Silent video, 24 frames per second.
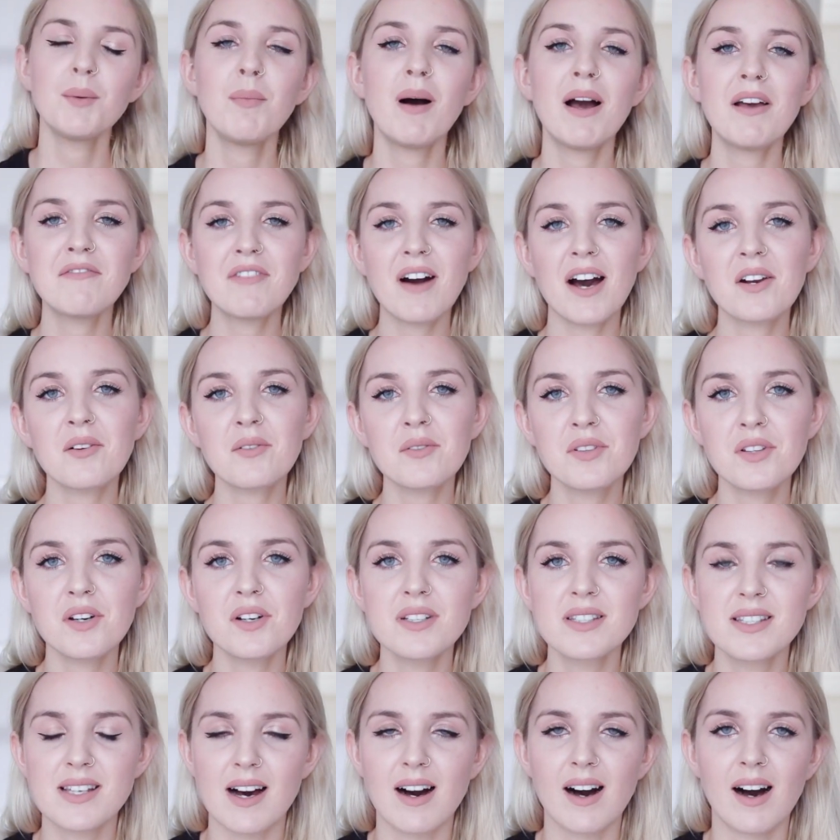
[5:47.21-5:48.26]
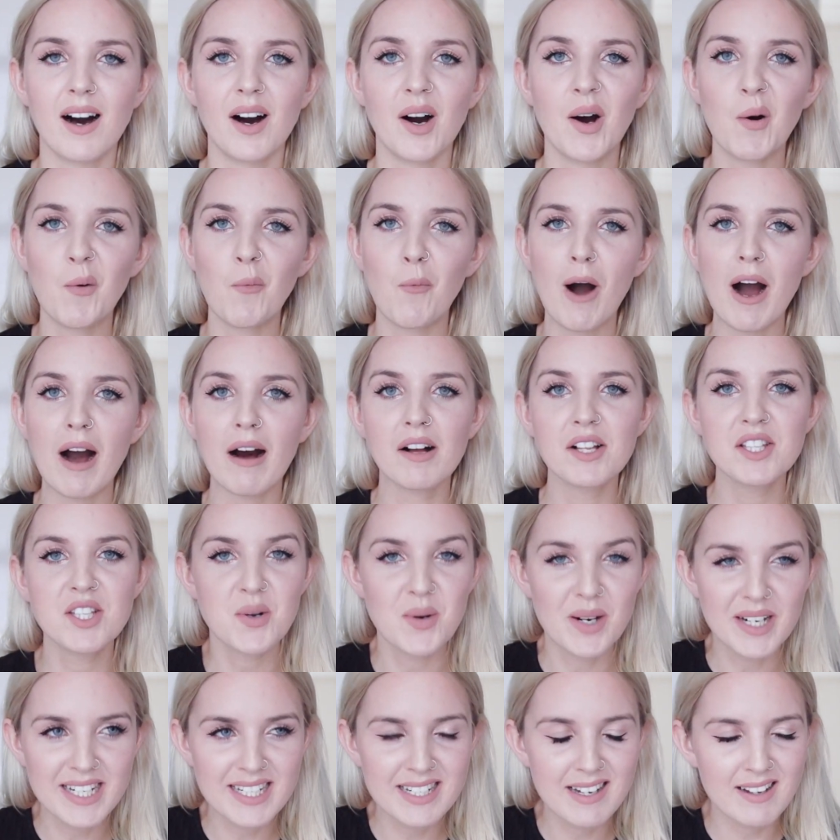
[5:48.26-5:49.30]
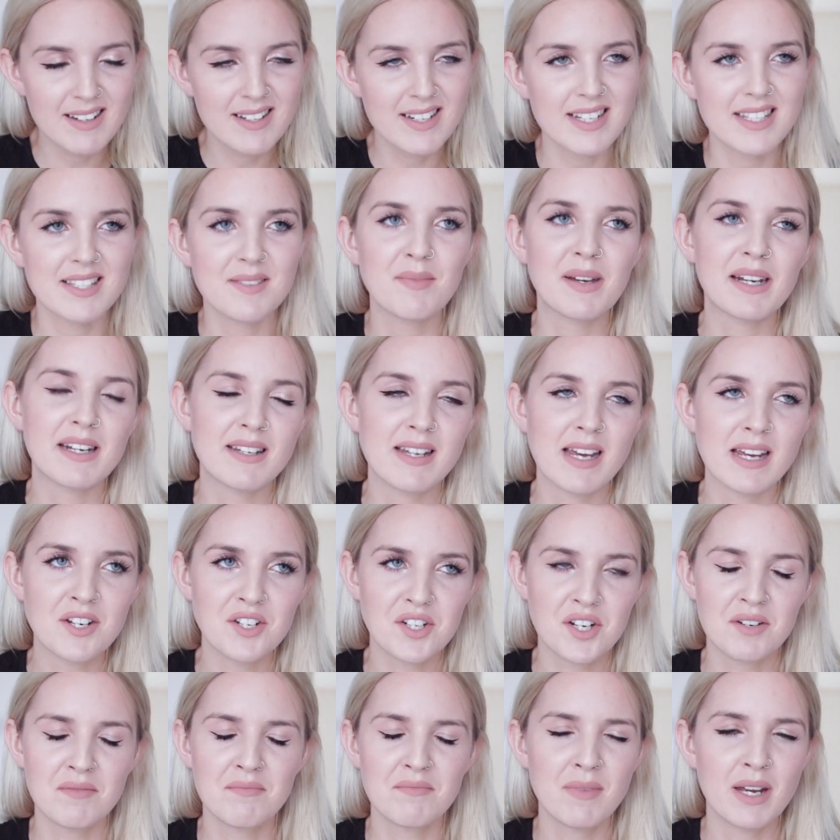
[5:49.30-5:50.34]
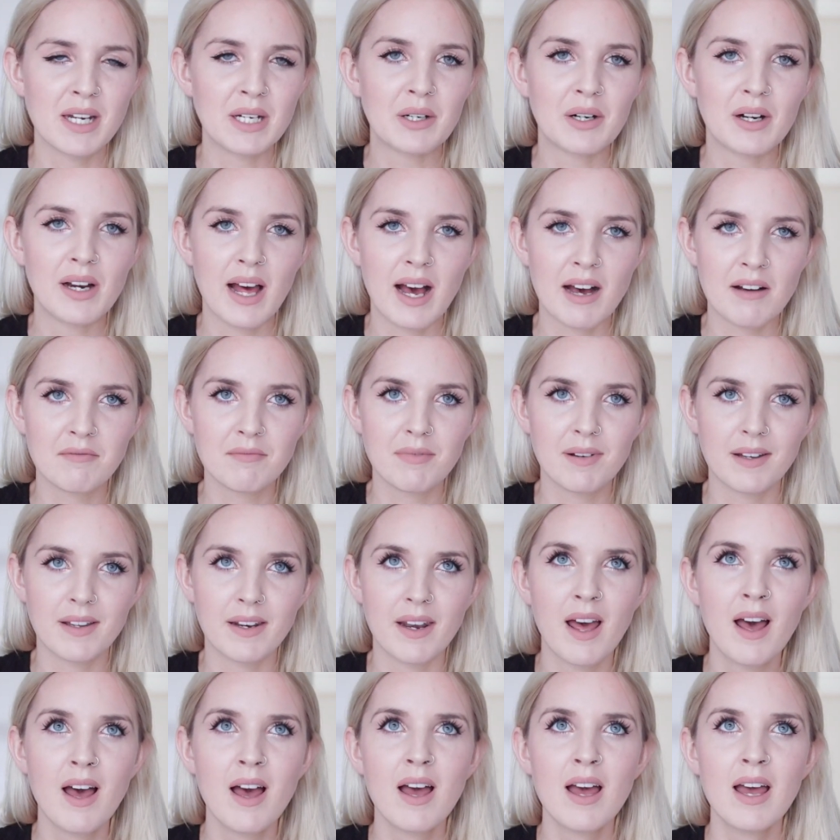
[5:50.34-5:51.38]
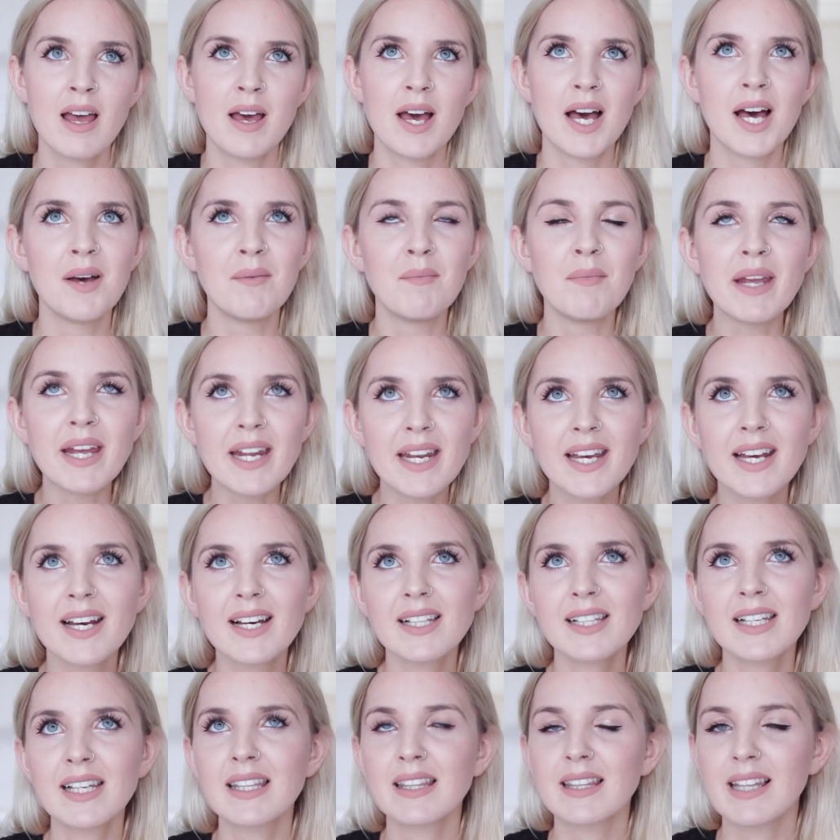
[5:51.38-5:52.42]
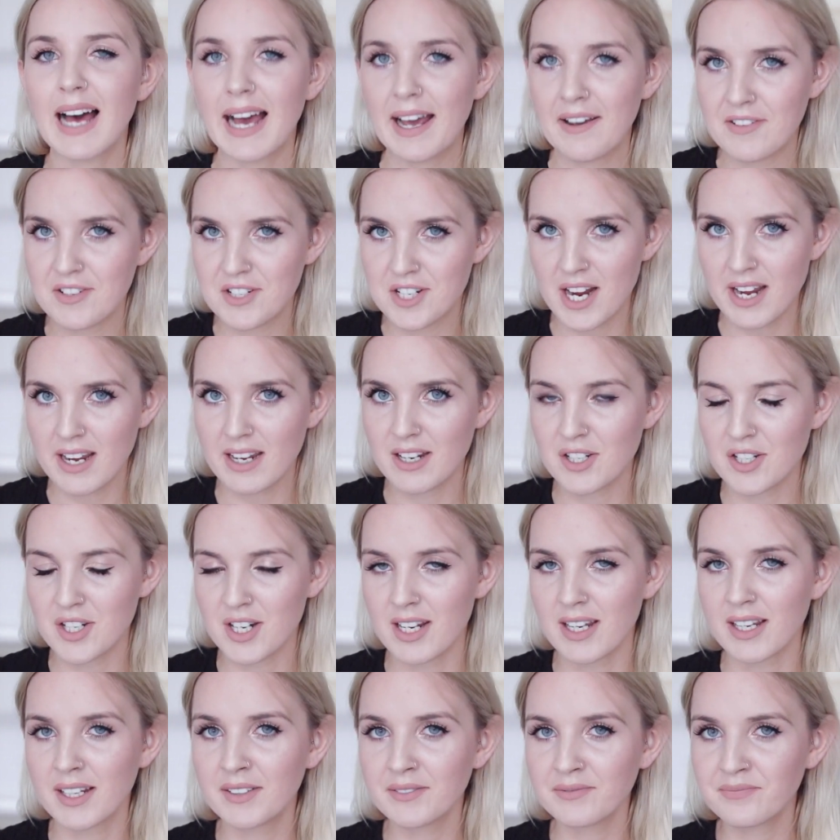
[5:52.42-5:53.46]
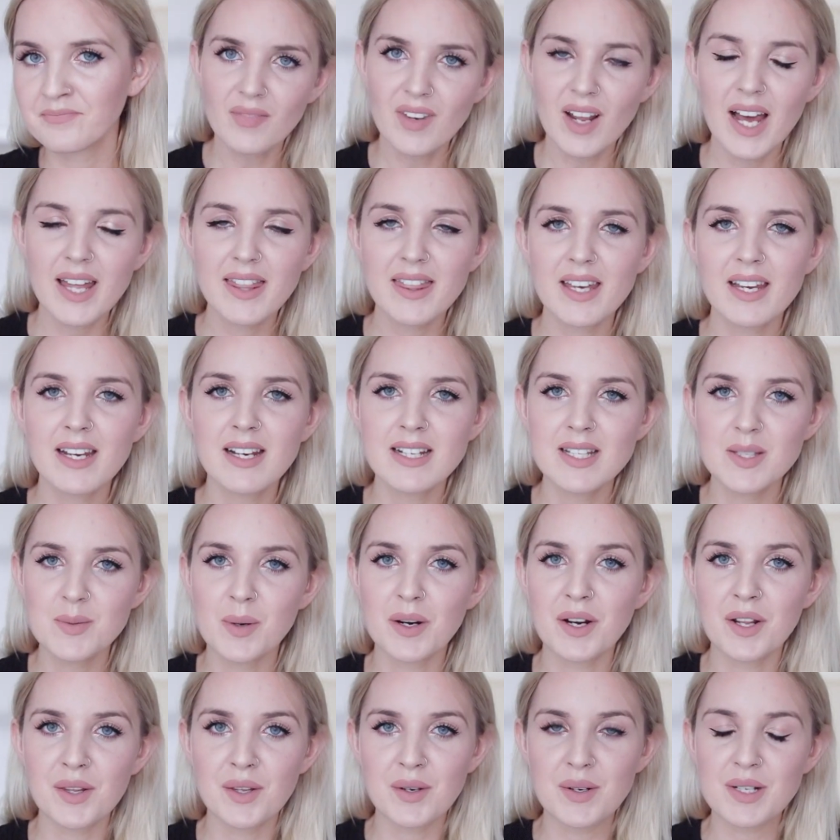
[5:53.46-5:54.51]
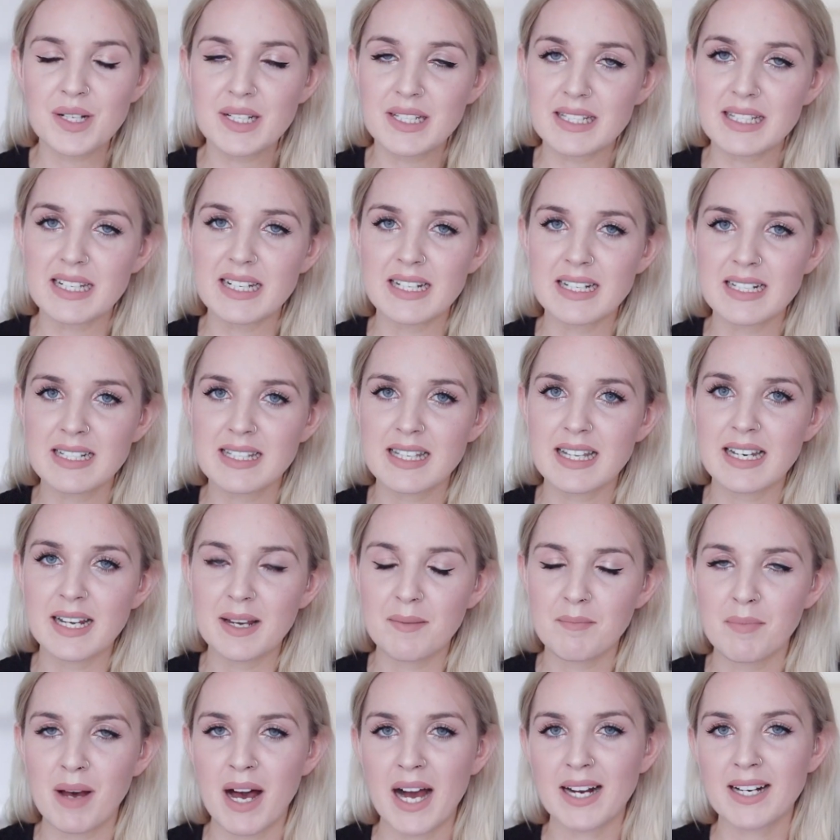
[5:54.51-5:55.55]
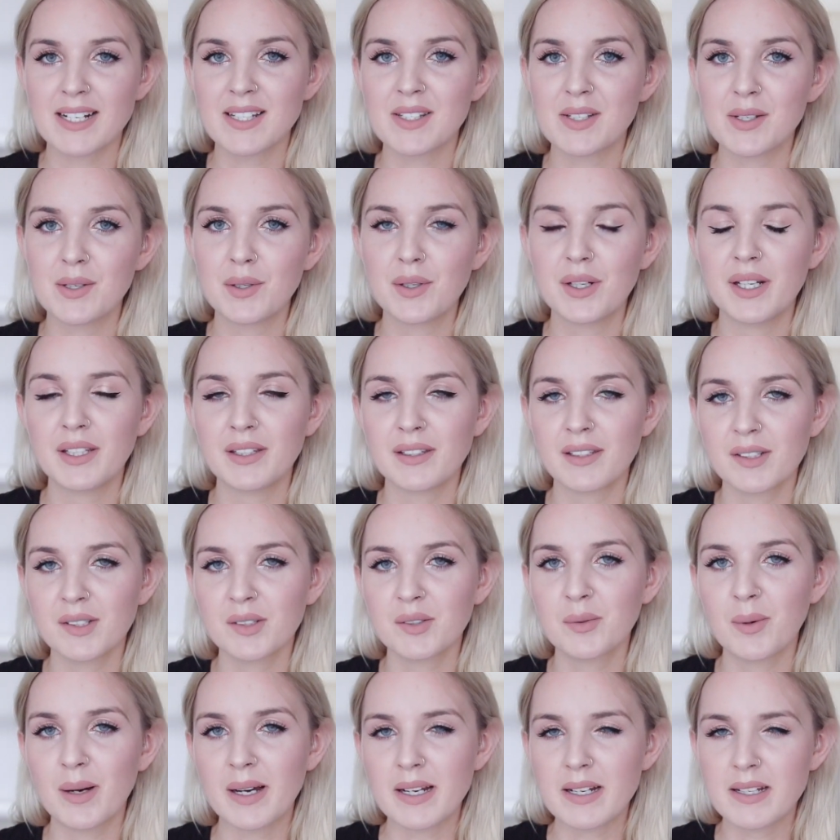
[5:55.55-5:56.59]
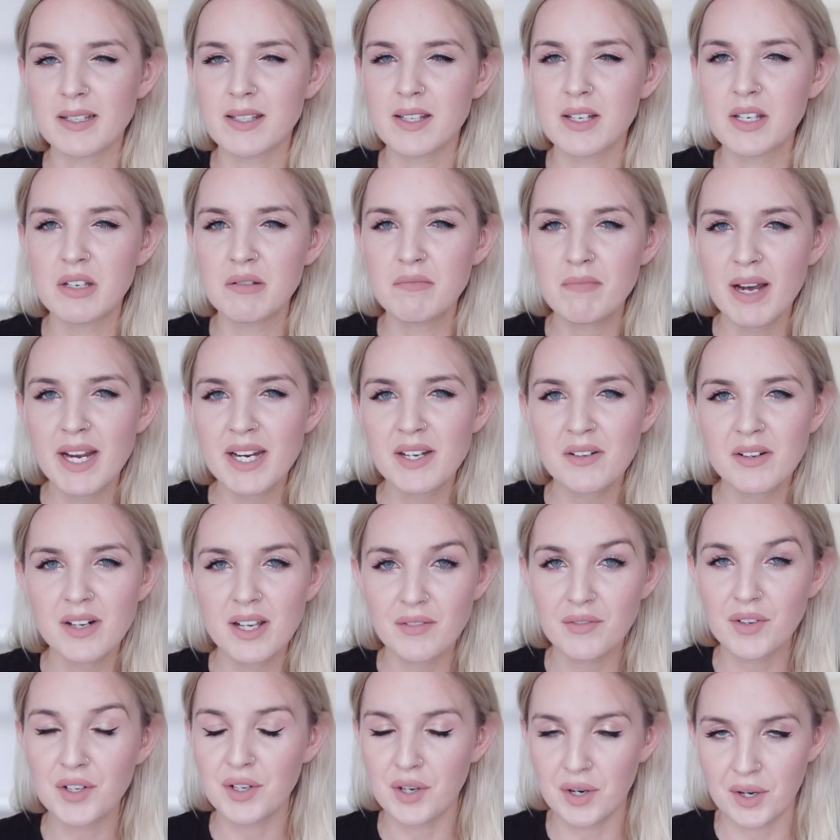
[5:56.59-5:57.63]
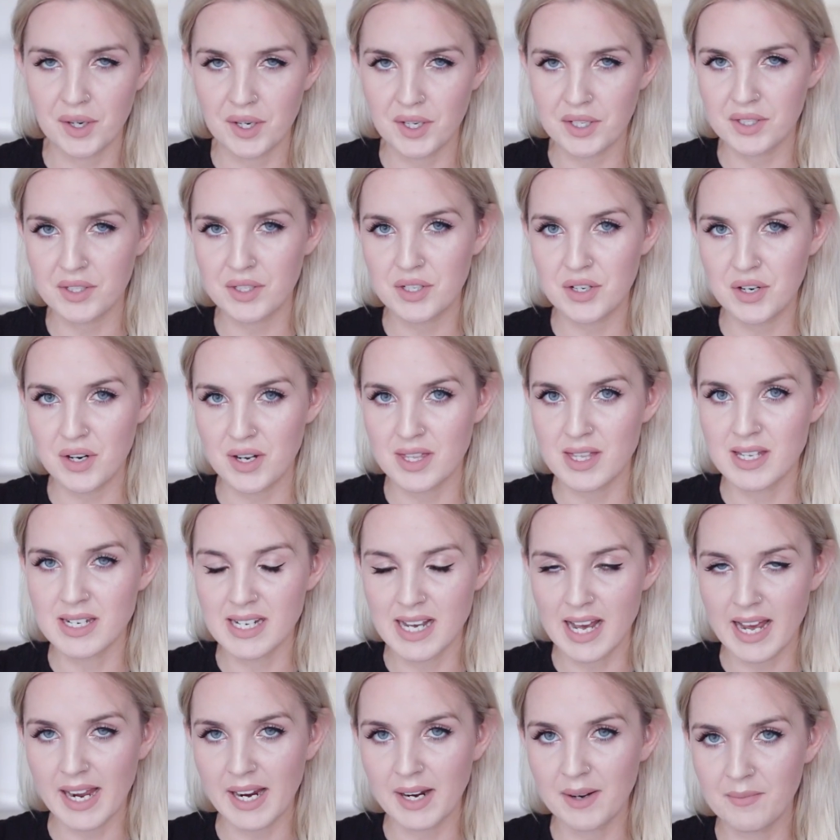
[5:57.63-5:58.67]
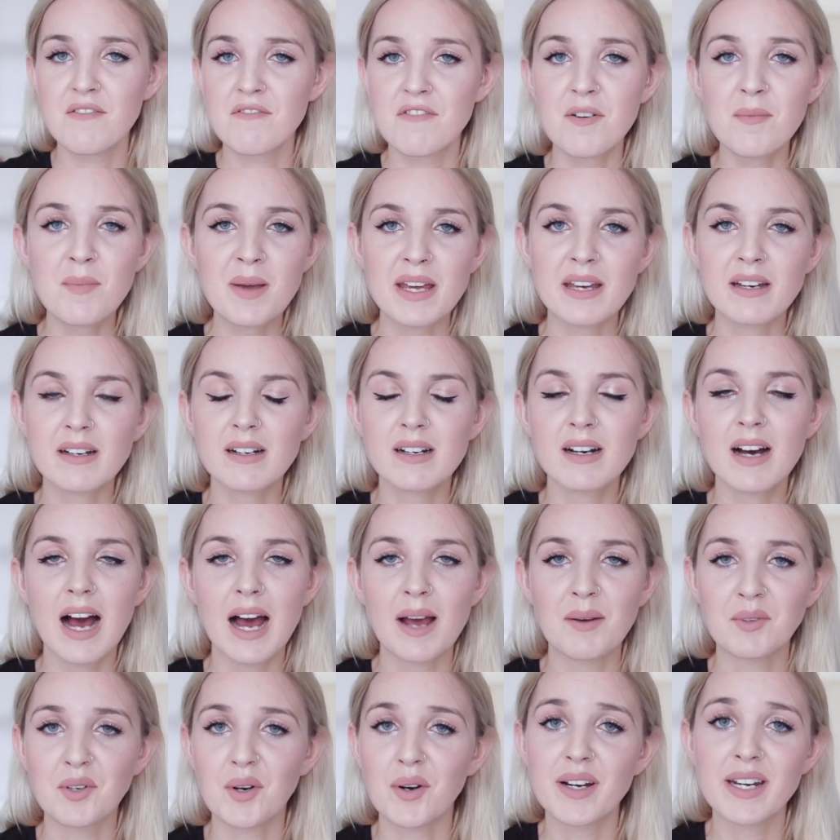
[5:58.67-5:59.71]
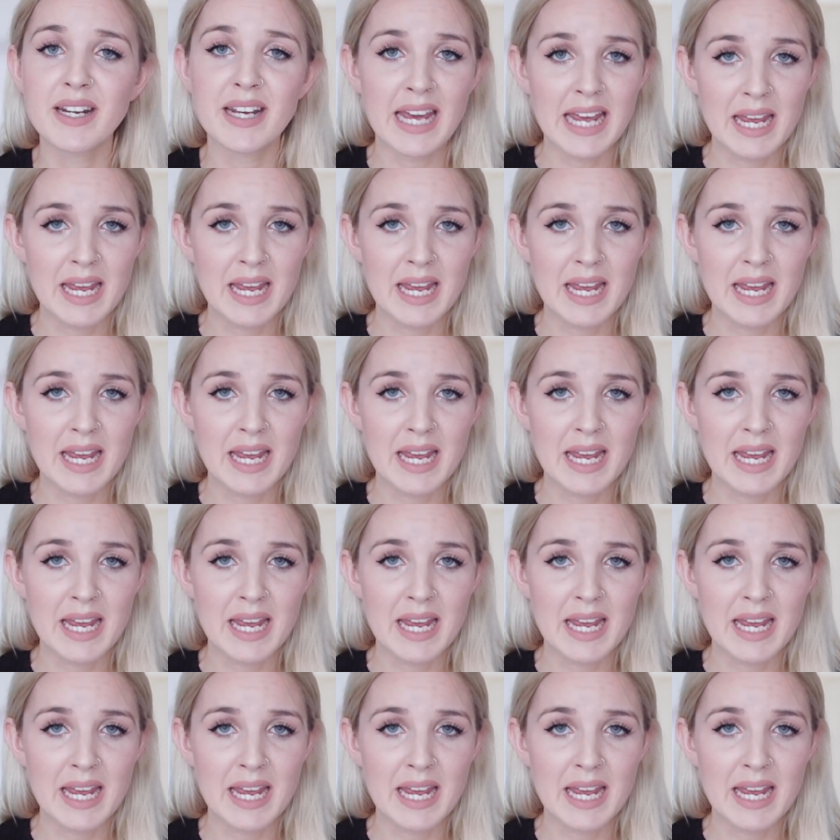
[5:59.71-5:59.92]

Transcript: My final thoughts are, while 29 days of meditation may not have been immediately life-changing, I think it's one of those things that impacts you in little ways that you may not even notice during the day. From here, I'm going to